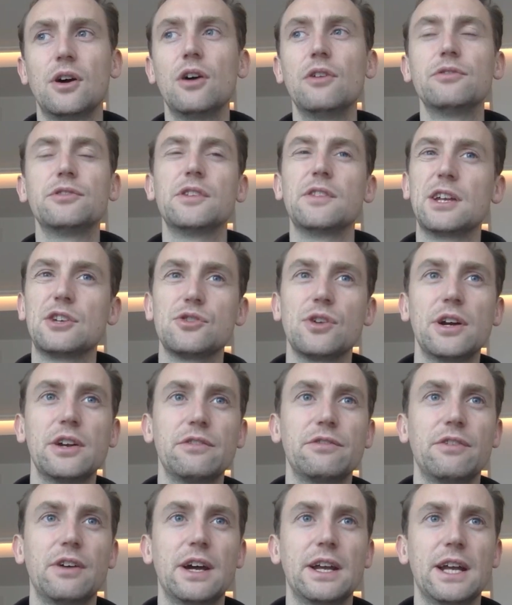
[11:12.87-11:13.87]
Often they're trying to
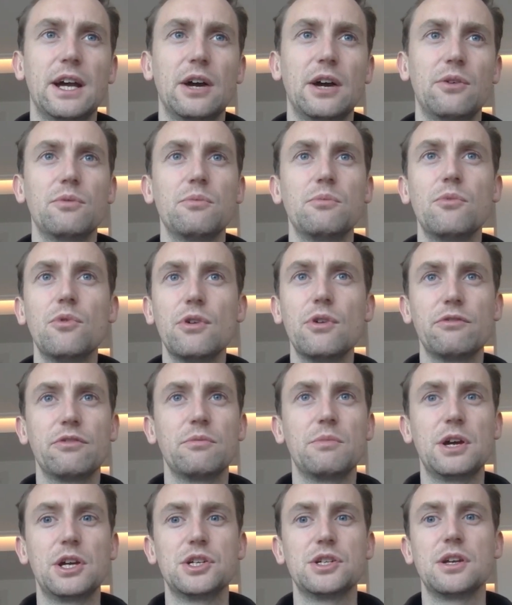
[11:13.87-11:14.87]
find out more
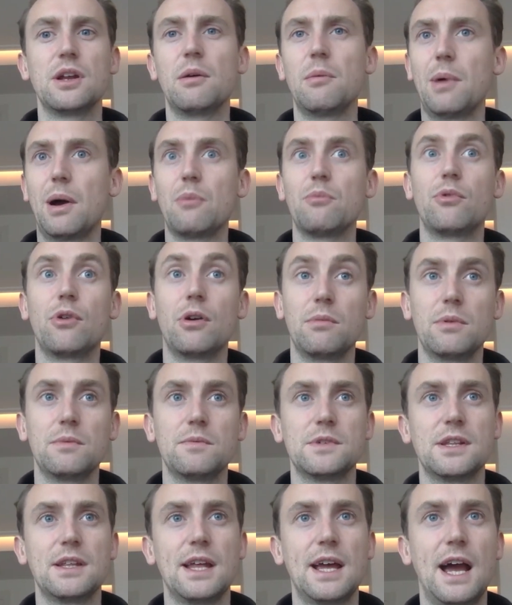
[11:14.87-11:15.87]
information about problems
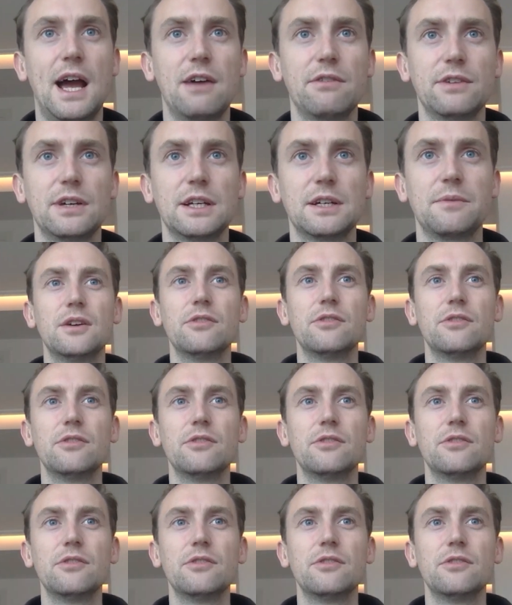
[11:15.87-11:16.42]
that they're having.